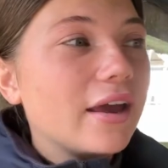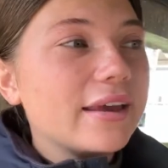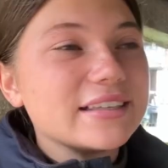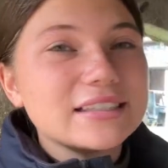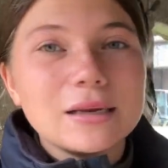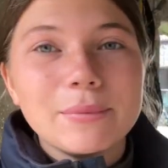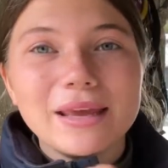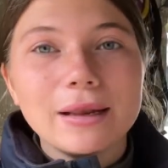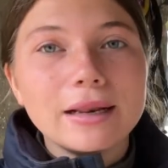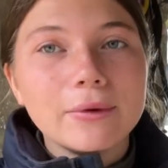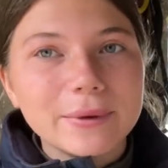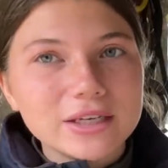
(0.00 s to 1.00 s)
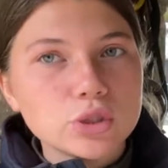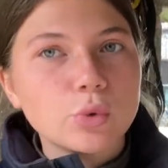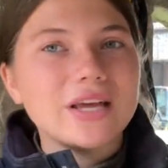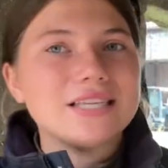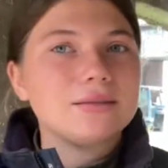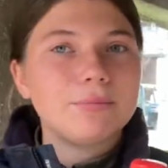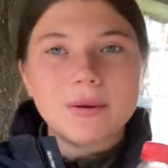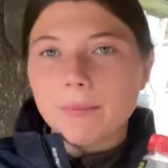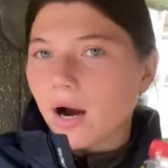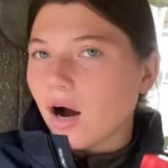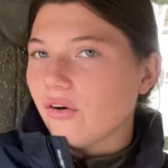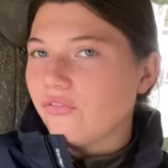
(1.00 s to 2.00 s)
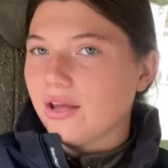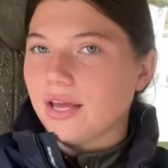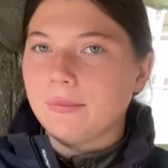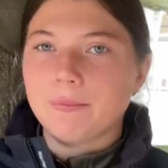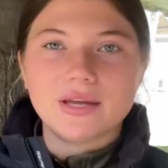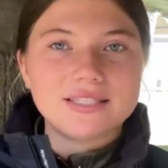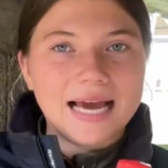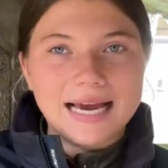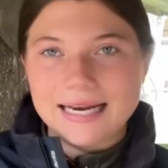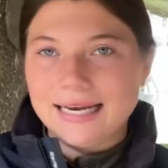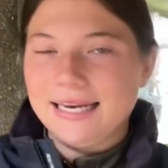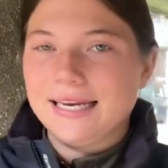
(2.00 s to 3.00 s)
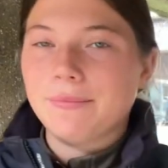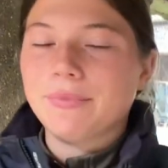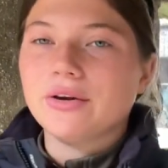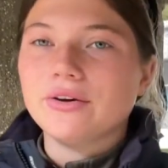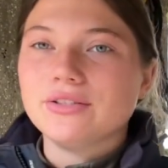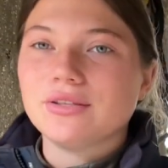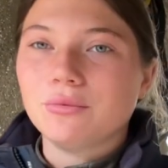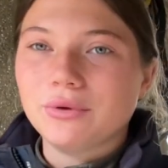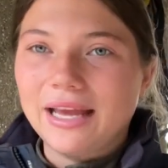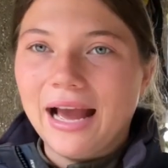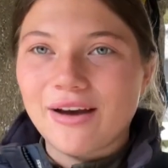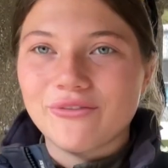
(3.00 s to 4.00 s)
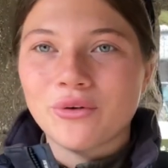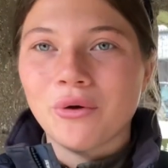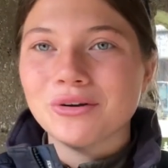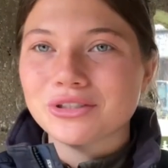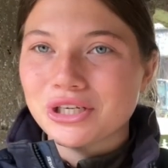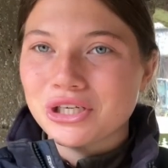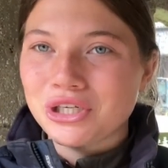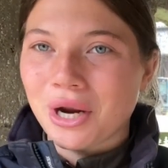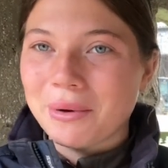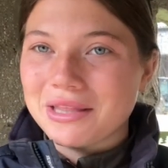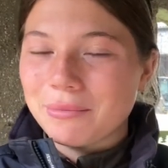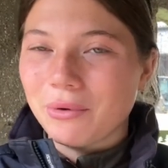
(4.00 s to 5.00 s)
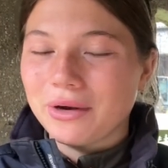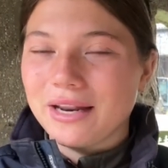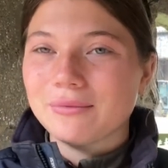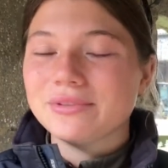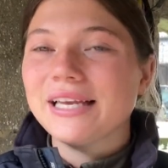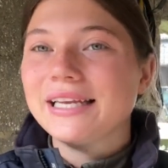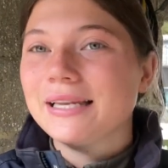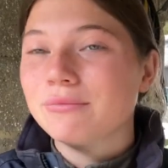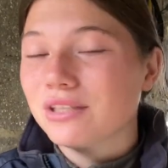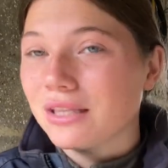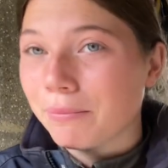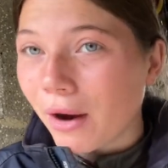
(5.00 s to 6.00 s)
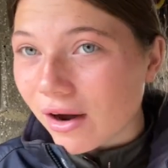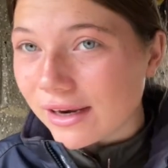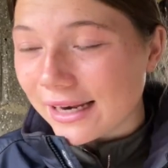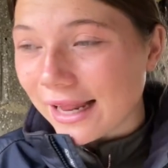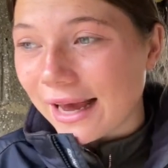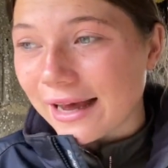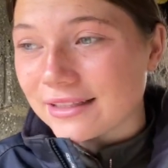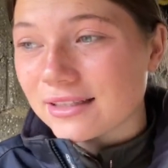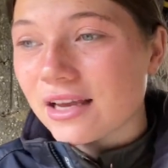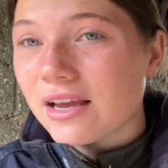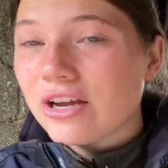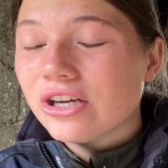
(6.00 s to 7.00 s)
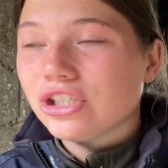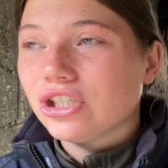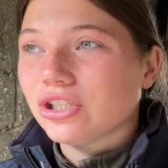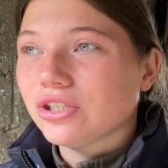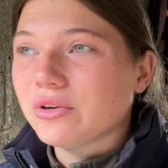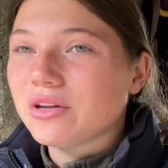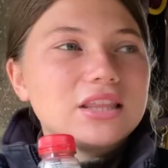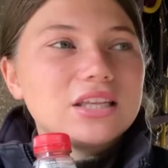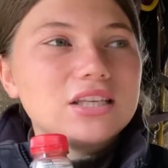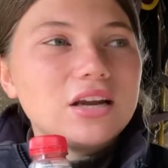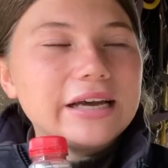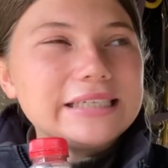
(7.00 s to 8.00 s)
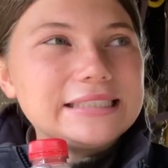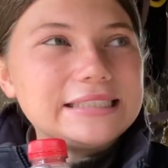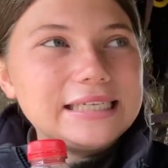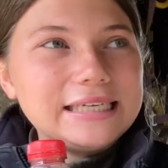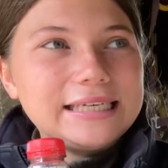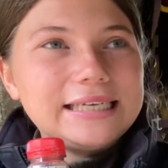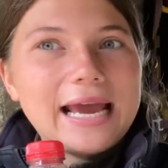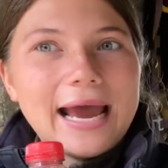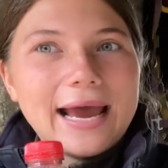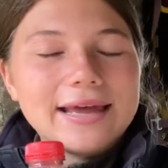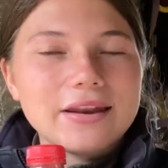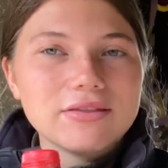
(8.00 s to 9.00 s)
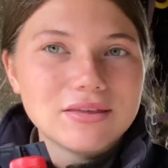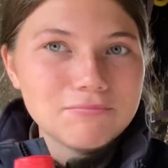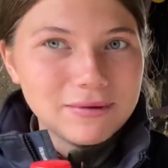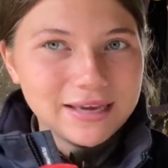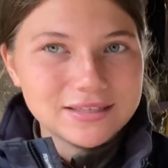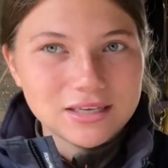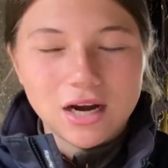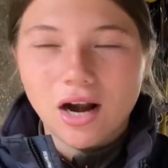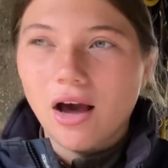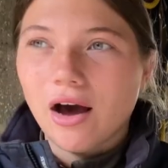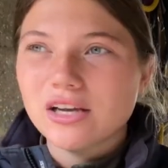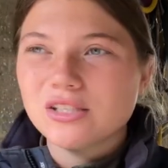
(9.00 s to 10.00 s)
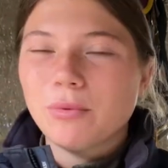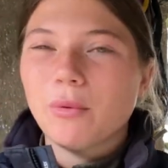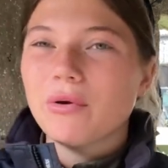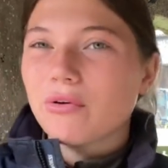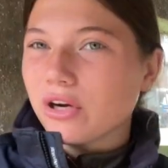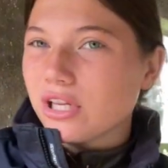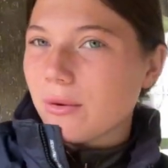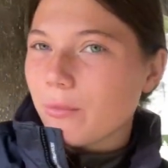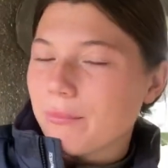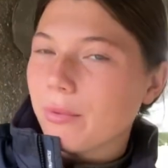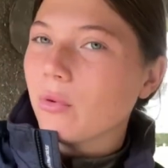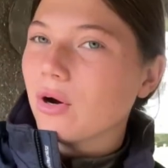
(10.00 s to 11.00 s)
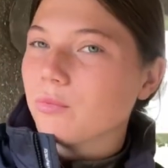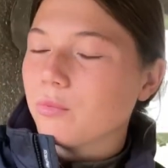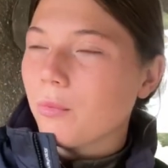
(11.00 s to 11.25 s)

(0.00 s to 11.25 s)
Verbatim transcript: it's going to be a little bit of twist, a bit of bathing, a bit of tack cleaning because we have got a show in the morning. I'm taking him to the Barleylands to do the 90 and the meter class, but we're only, we bought a